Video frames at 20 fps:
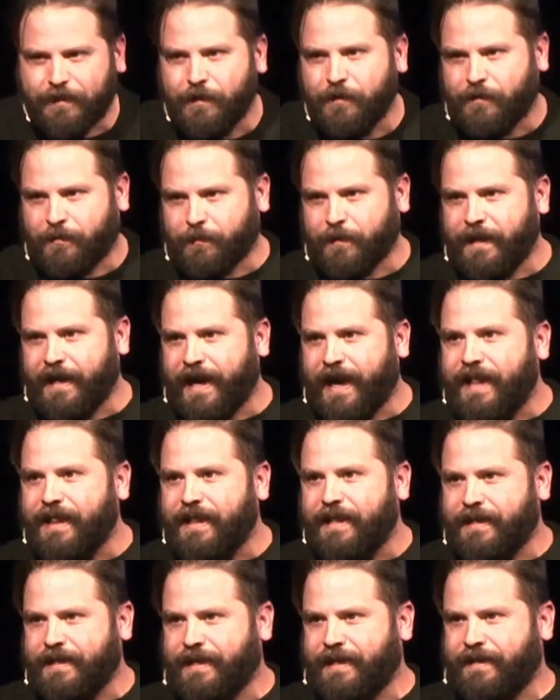of those
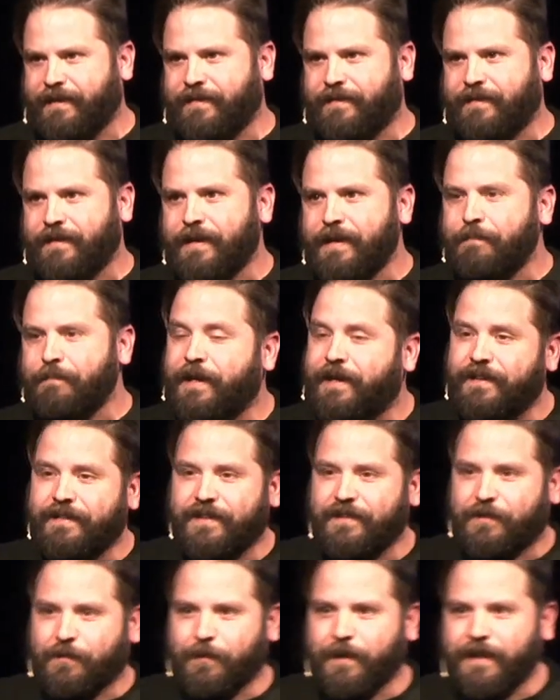realities
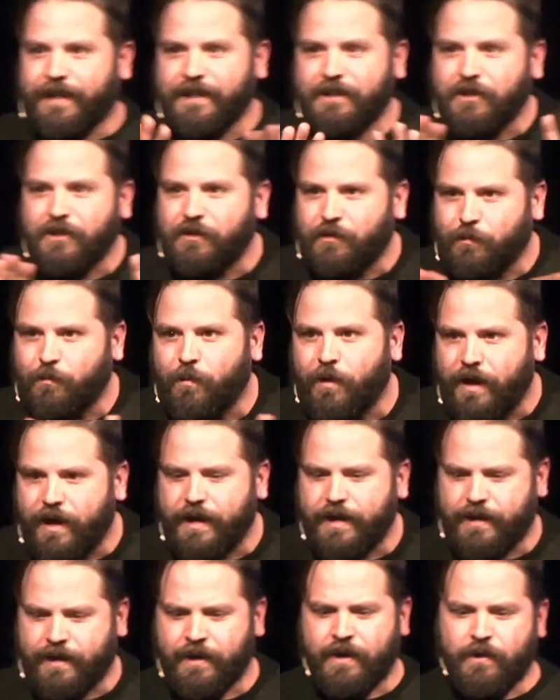because it's really just
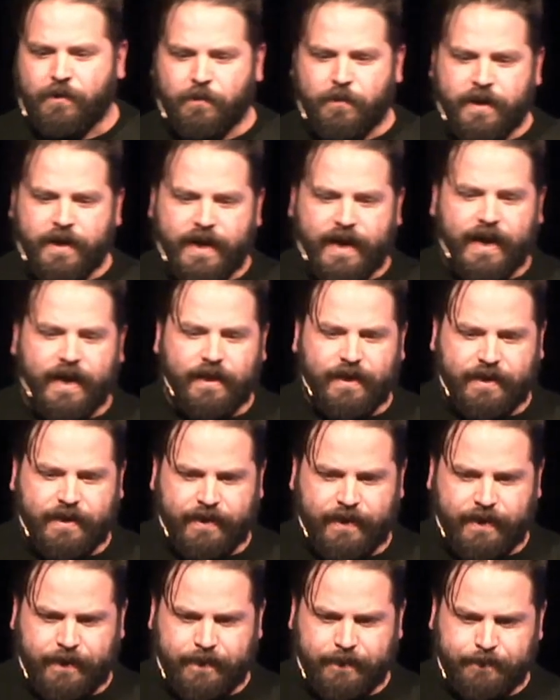one
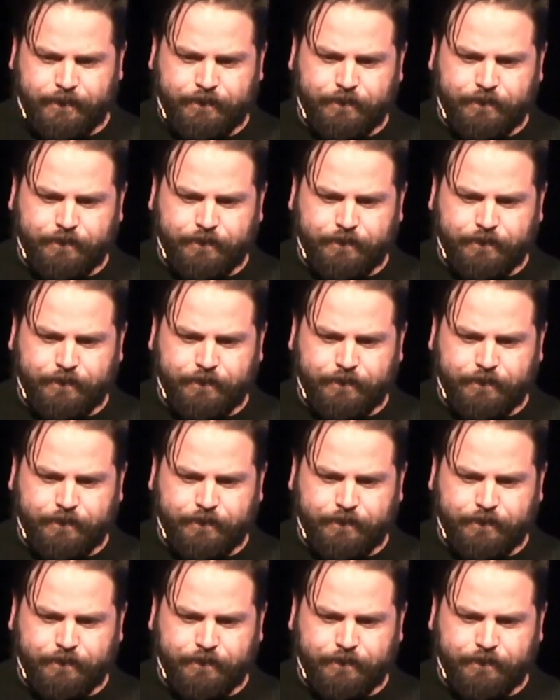reality.